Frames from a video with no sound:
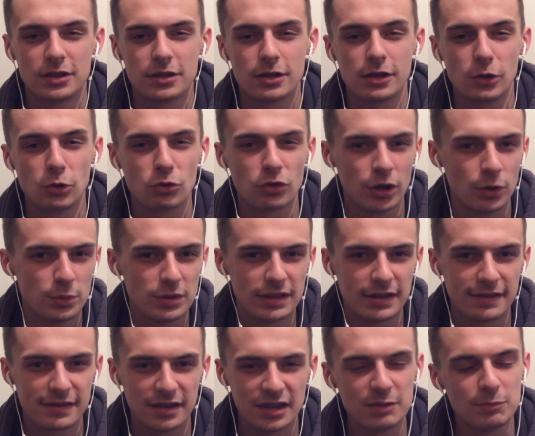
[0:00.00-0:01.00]
that can grow with the
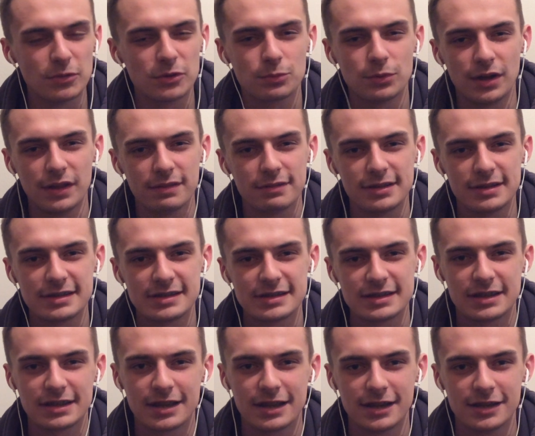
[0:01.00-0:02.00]
team as well. This is
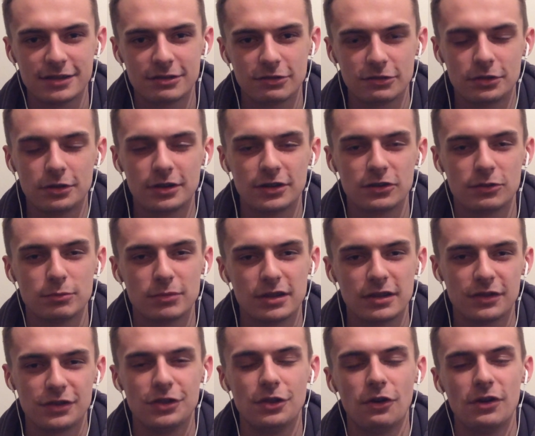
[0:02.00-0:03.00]
the case of signing somebody
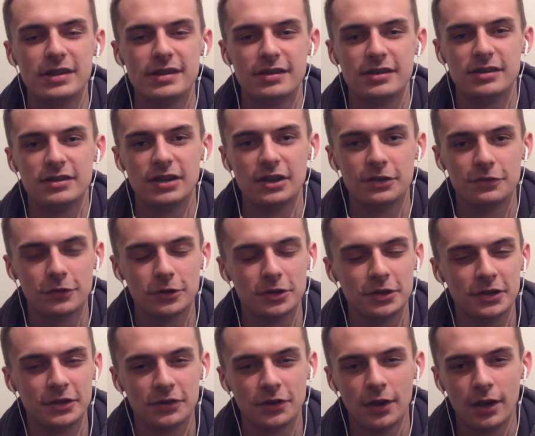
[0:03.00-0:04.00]
that's 19 years of
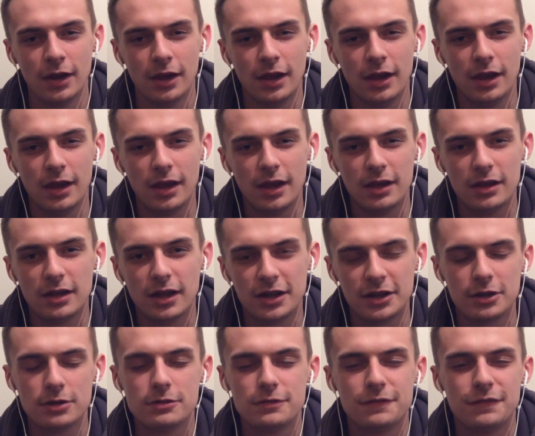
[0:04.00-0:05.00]
age. I
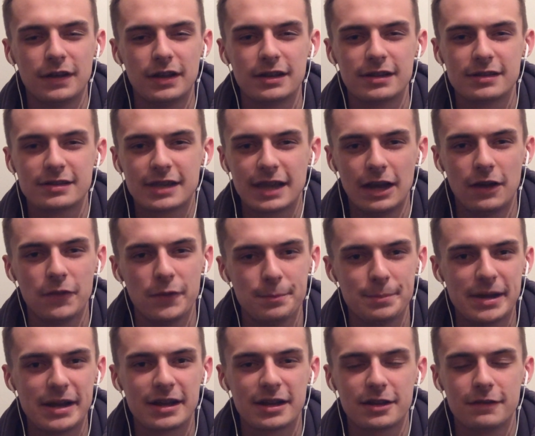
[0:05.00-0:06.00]
know fans get on the
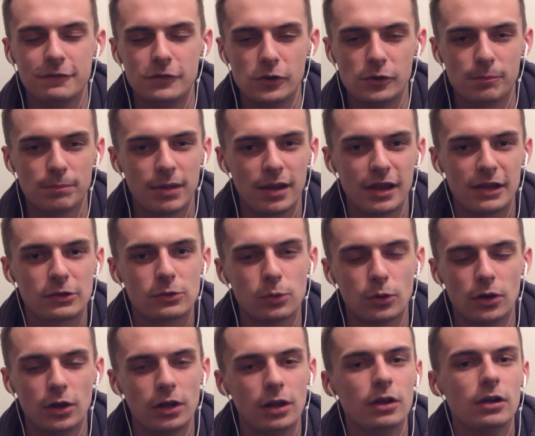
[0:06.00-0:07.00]
back of young players
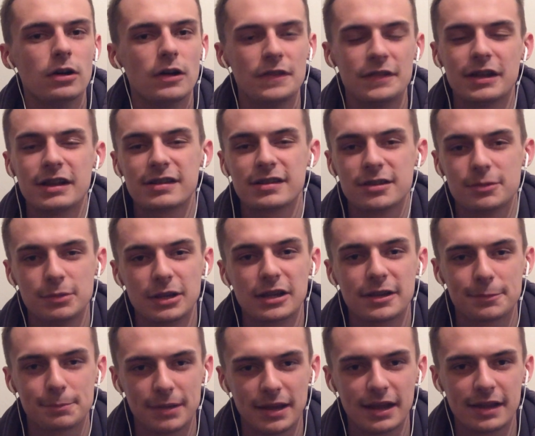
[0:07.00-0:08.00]
quite a lot, and that's to be
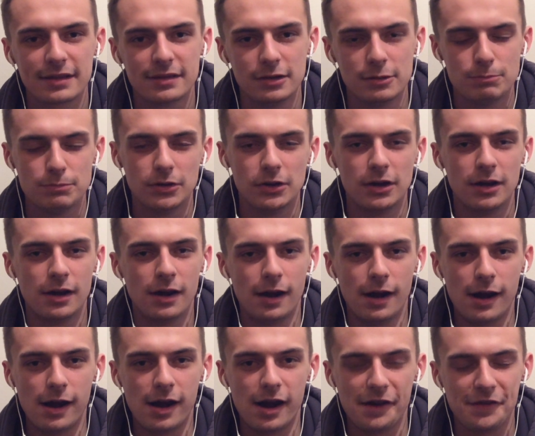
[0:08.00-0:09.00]
expected, but
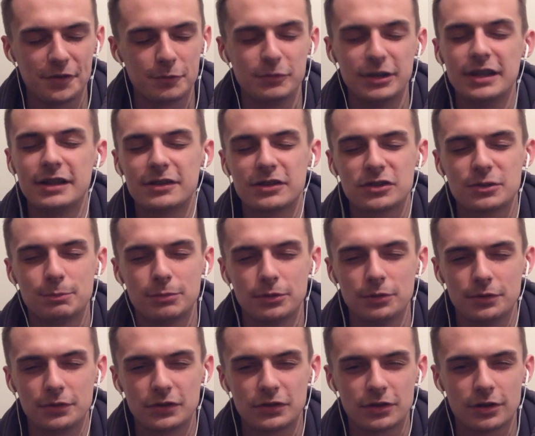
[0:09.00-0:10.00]
I think we need to
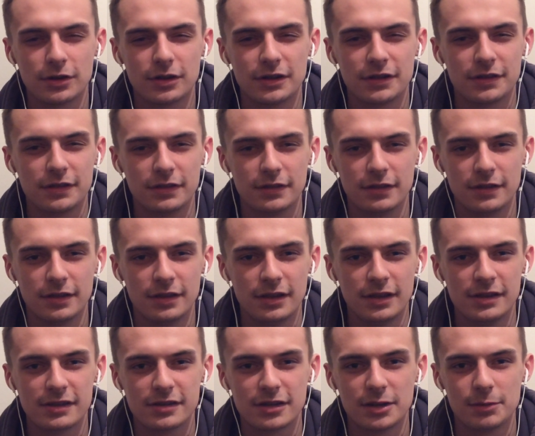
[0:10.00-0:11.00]
support this guy. I think that
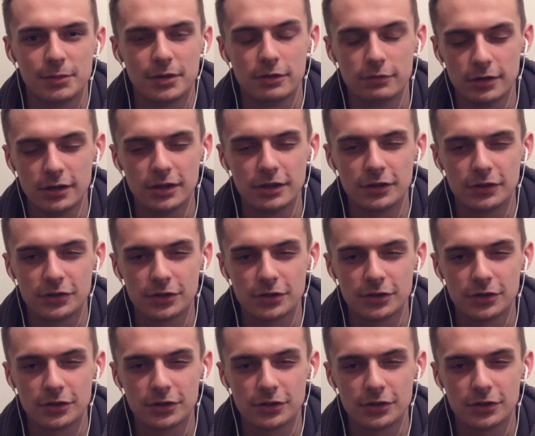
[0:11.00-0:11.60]
he's going to be a really good